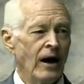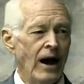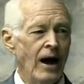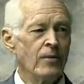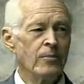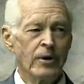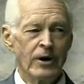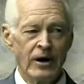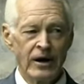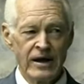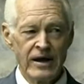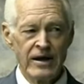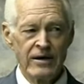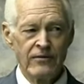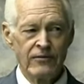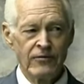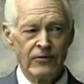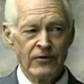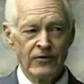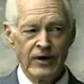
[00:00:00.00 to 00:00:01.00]
I
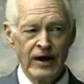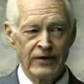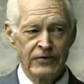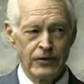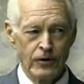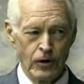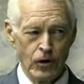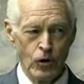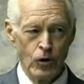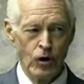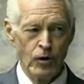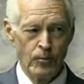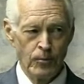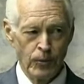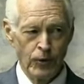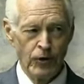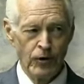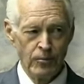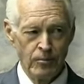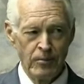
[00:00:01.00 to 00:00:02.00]
believe that the Lord
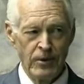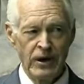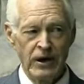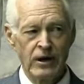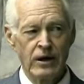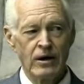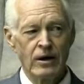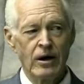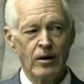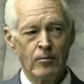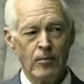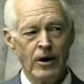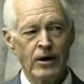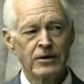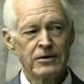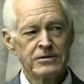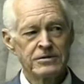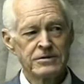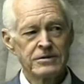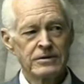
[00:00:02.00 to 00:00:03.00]
put me
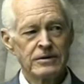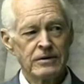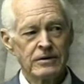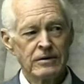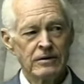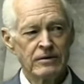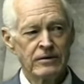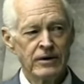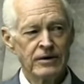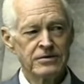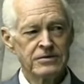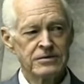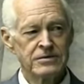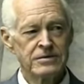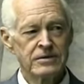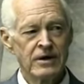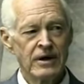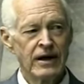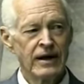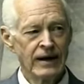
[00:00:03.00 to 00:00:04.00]
amongst this
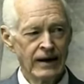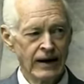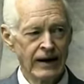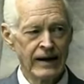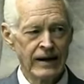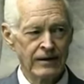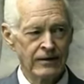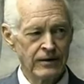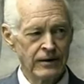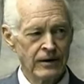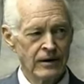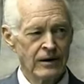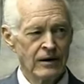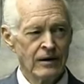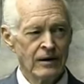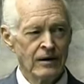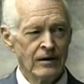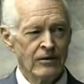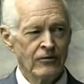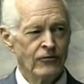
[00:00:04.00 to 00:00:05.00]
elite
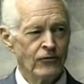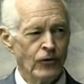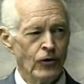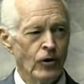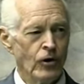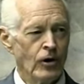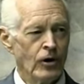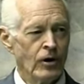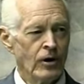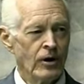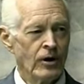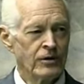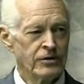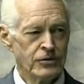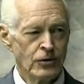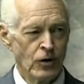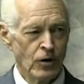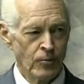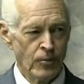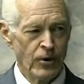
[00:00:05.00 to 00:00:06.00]
for a
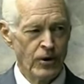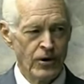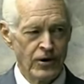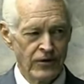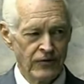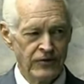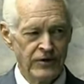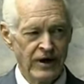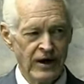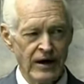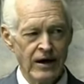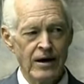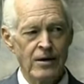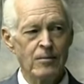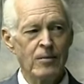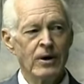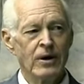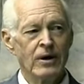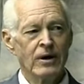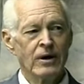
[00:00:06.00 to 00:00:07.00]
short period of
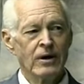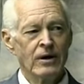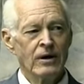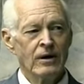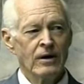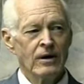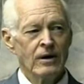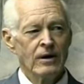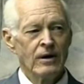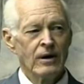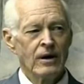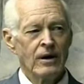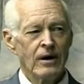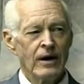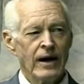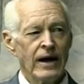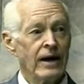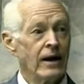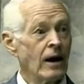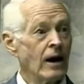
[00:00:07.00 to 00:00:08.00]
time
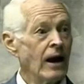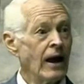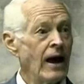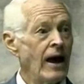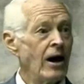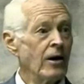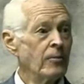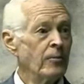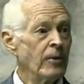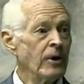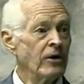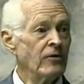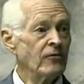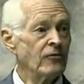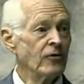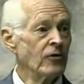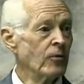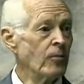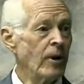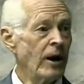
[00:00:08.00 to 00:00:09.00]
and allowed me
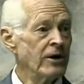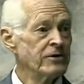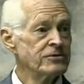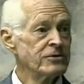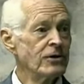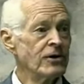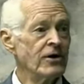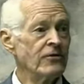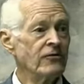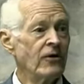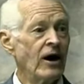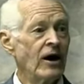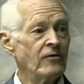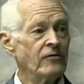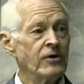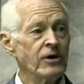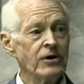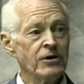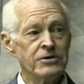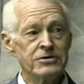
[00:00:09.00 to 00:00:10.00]
for the past 35
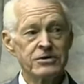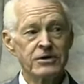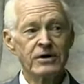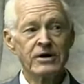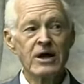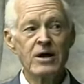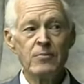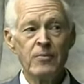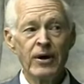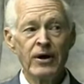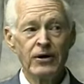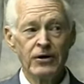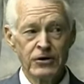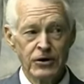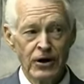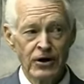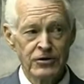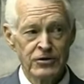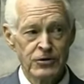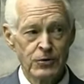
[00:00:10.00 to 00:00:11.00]
years to keep in
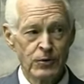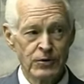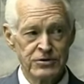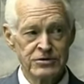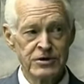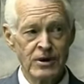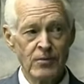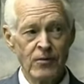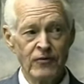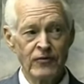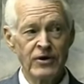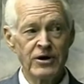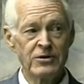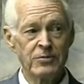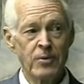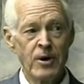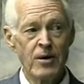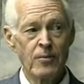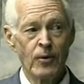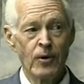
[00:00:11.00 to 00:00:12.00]
touch with some of these
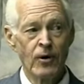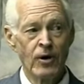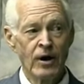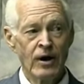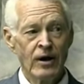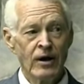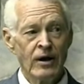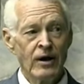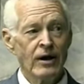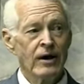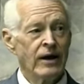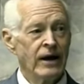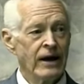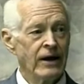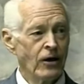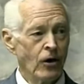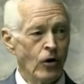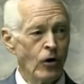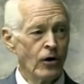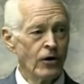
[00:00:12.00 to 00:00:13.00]
people
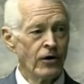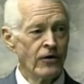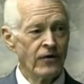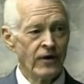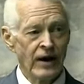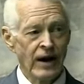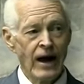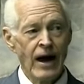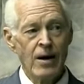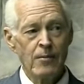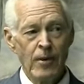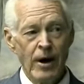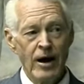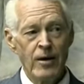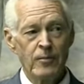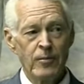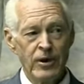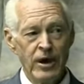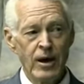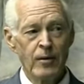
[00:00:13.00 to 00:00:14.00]
in order that I
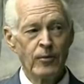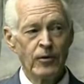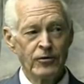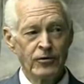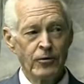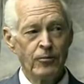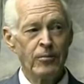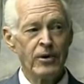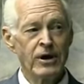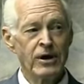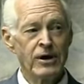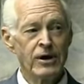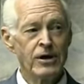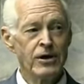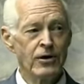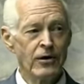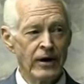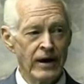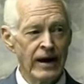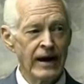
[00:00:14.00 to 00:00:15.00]
might be able to be
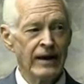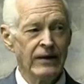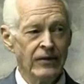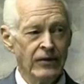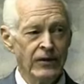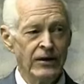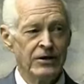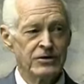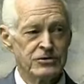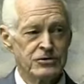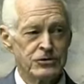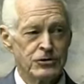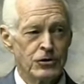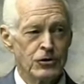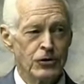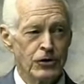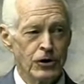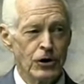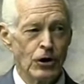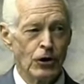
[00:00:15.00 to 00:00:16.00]
here in this
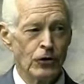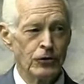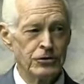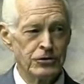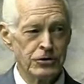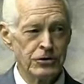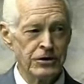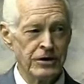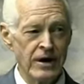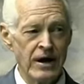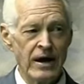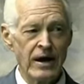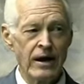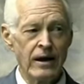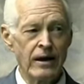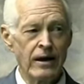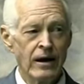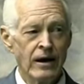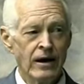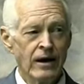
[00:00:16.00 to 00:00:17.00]
studio
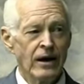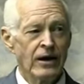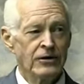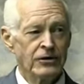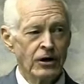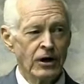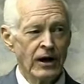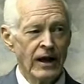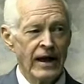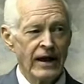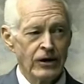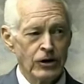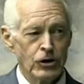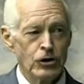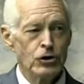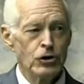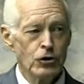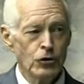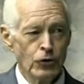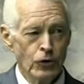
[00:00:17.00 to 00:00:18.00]
today to let
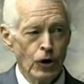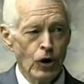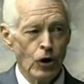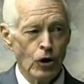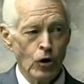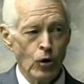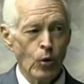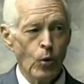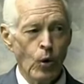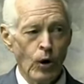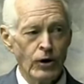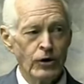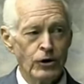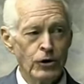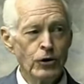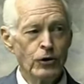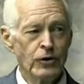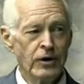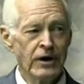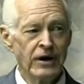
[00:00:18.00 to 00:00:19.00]
you know what
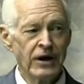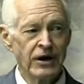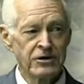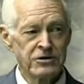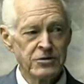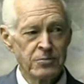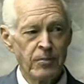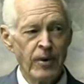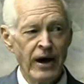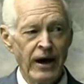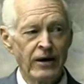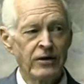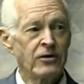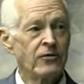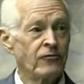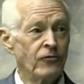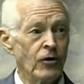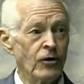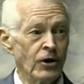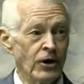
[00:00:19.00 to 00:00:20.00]
you can expect
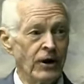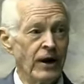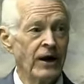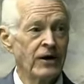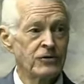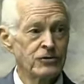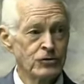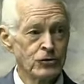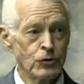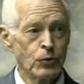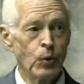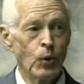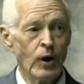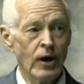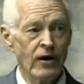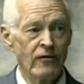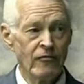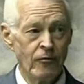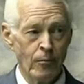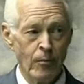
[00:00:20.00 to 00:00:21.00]
for the next
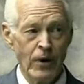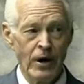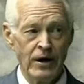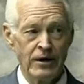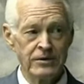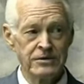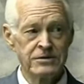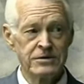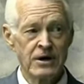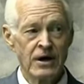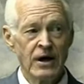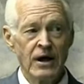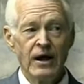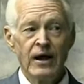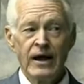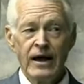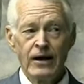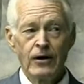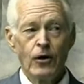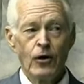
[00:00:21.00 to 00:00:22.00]
12 months
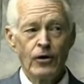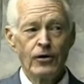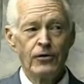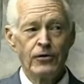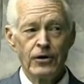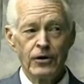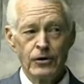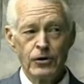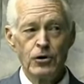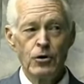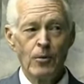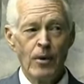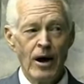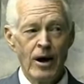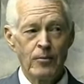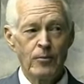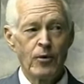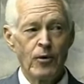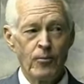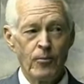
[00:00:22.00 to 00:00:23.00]
in order that you
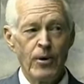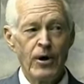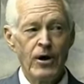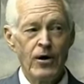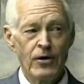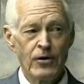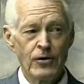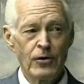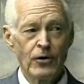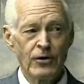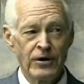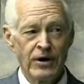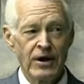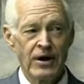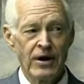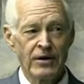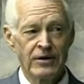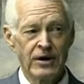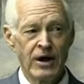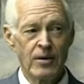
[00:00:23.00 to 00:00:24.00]
might prepare your
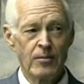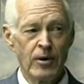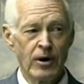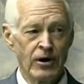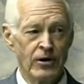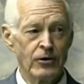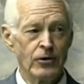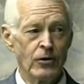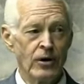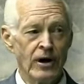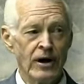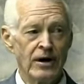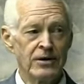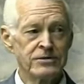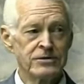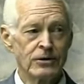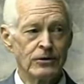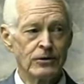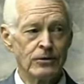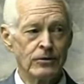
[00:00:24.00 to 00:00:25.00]
dinner table in your
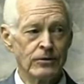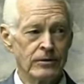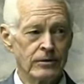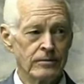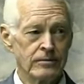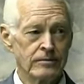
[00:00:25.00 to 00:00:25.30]
household.